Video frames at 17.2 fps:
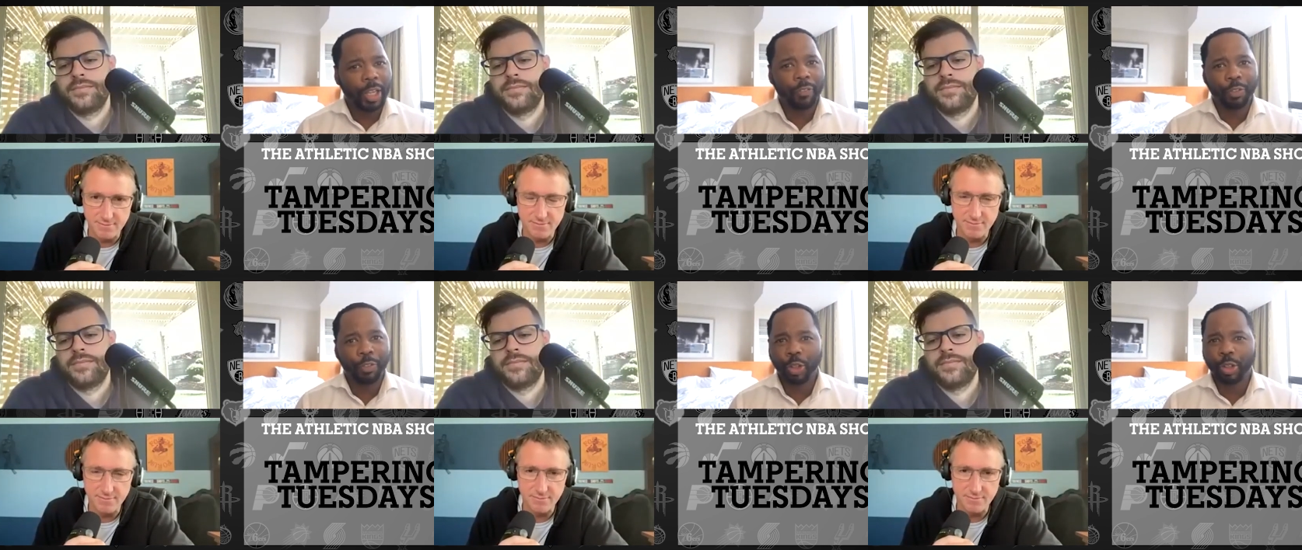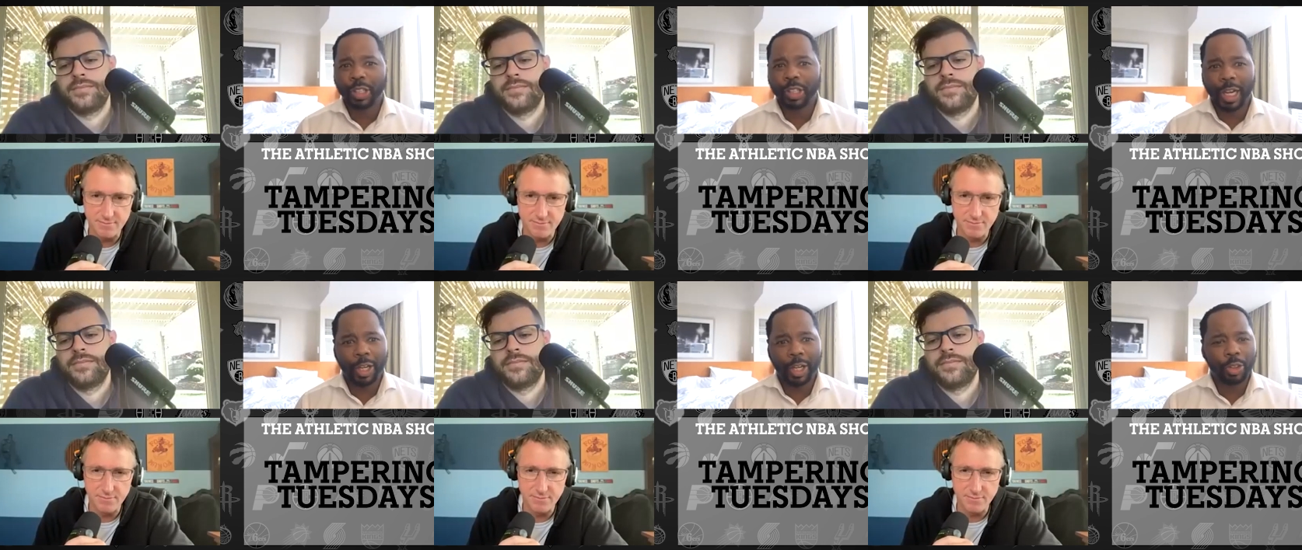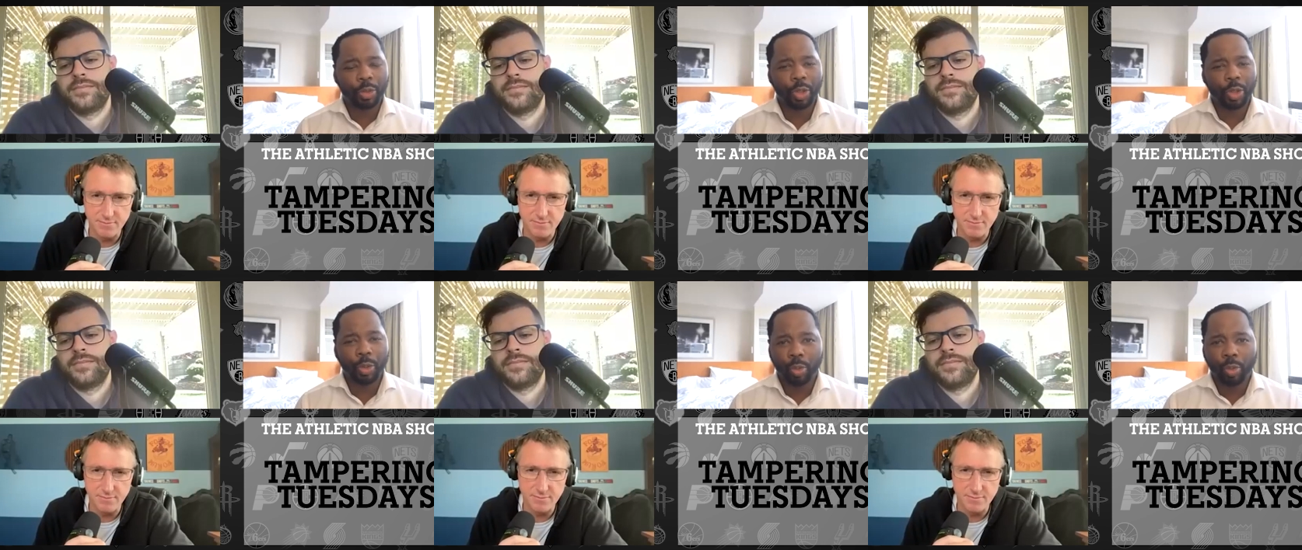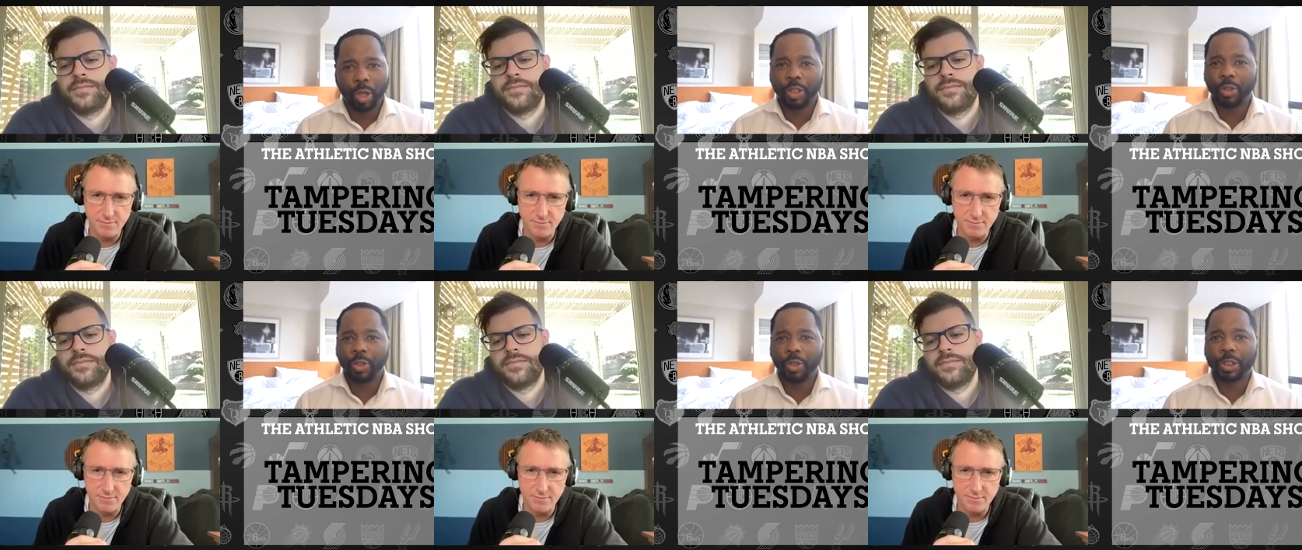Speaker 1: If you're down 3
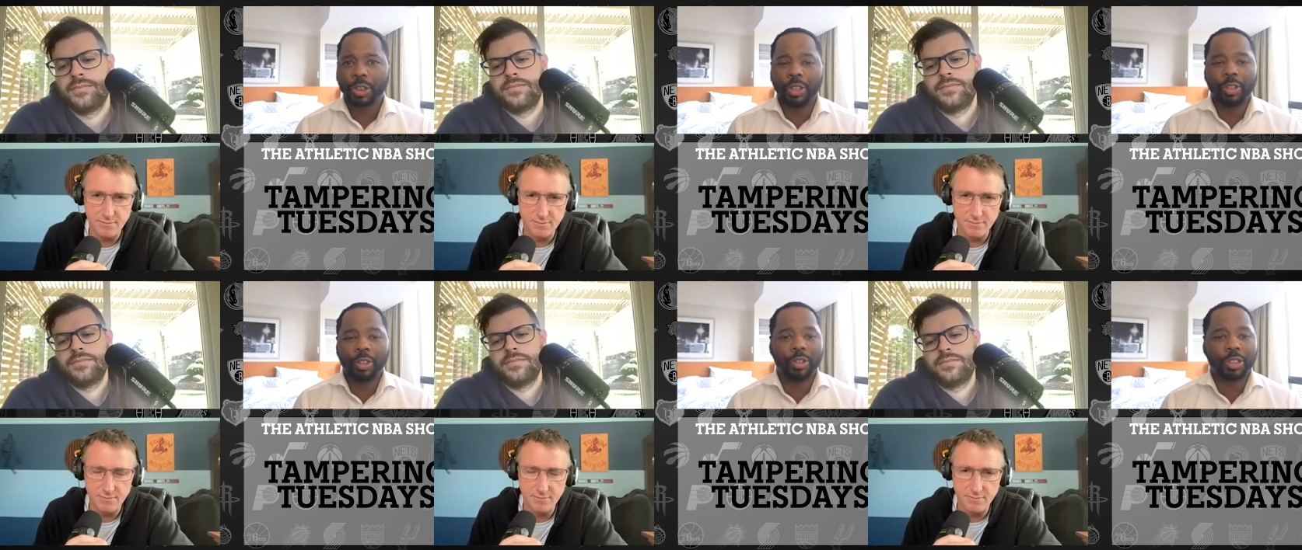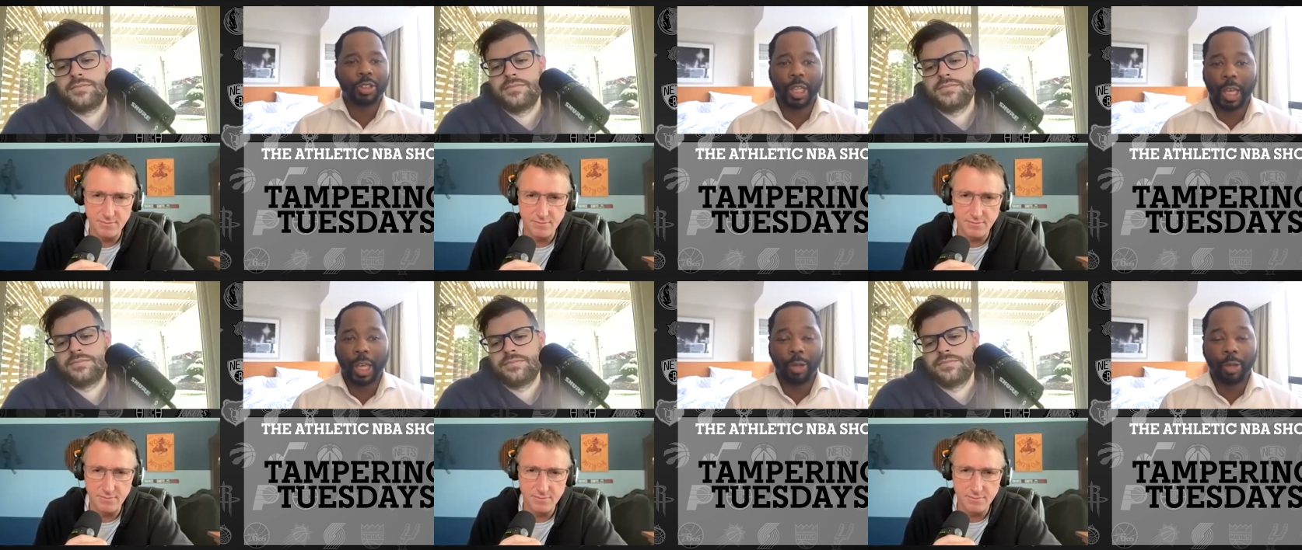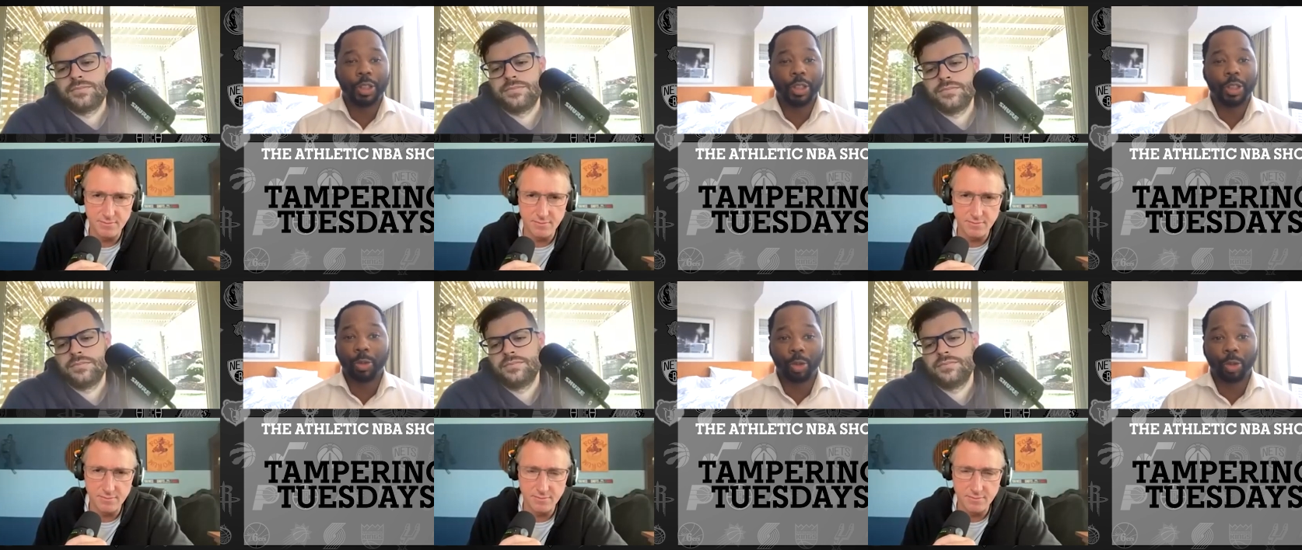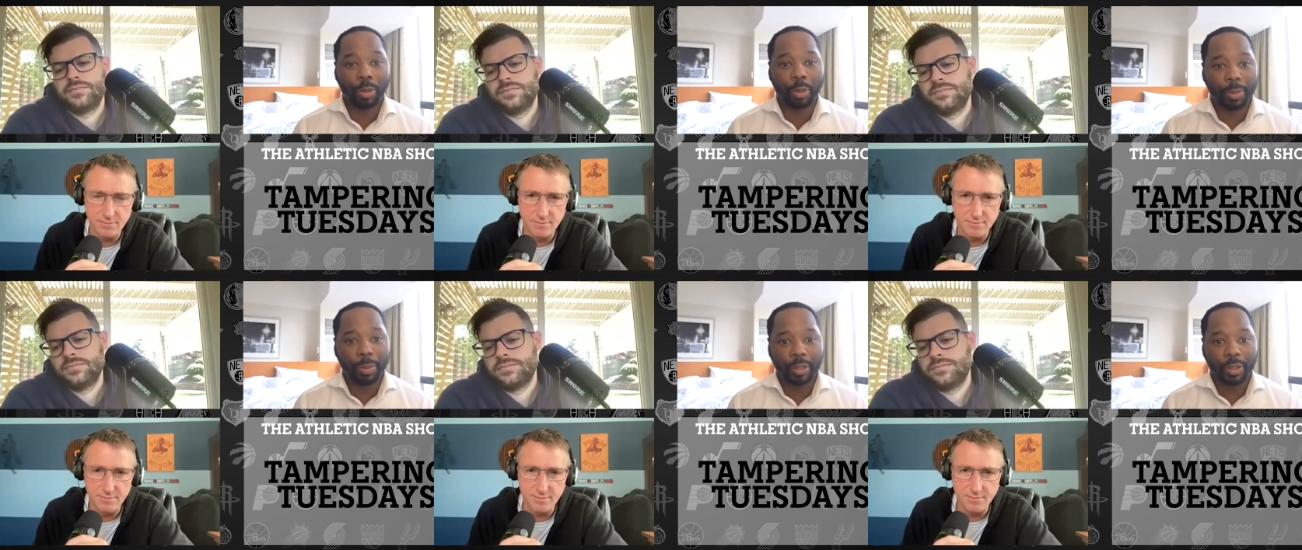1, you still gonna say, Hey, we think we're
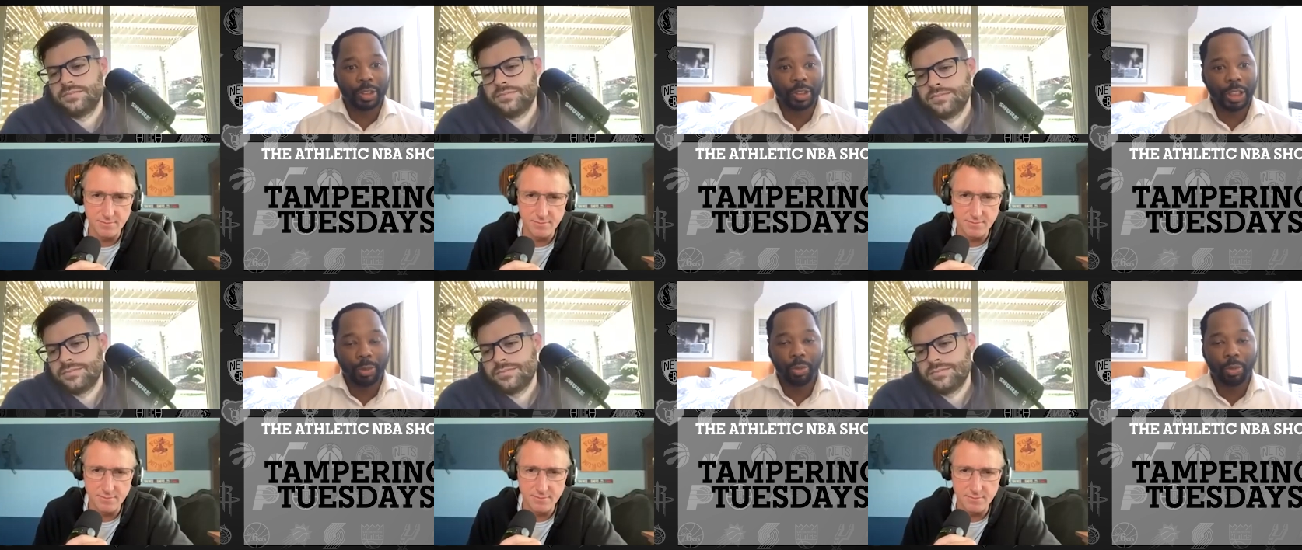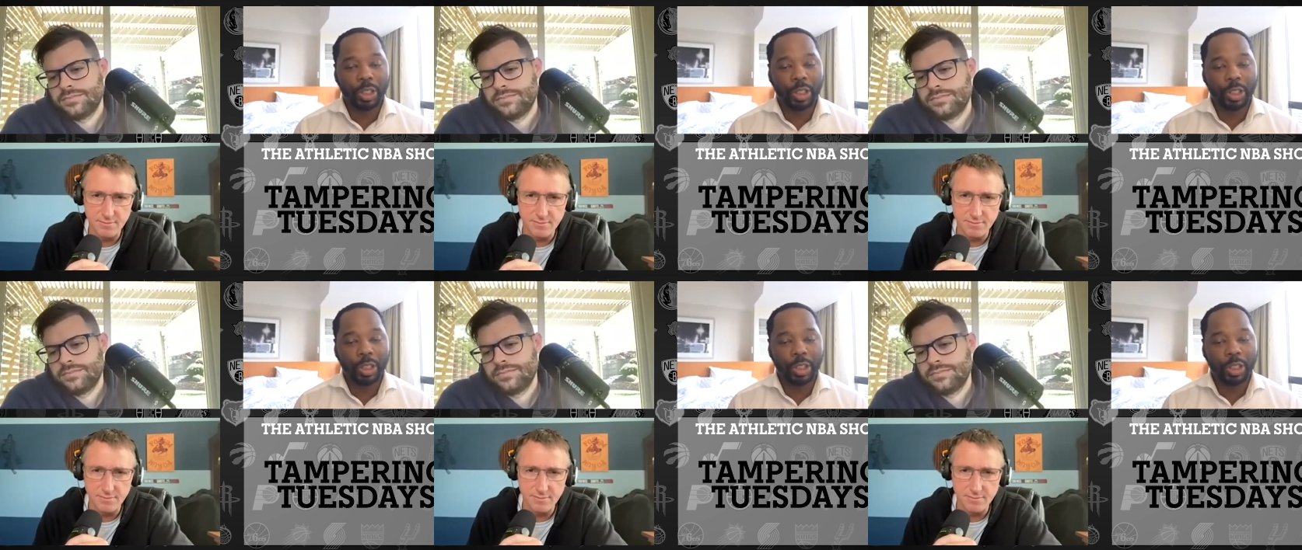the better team.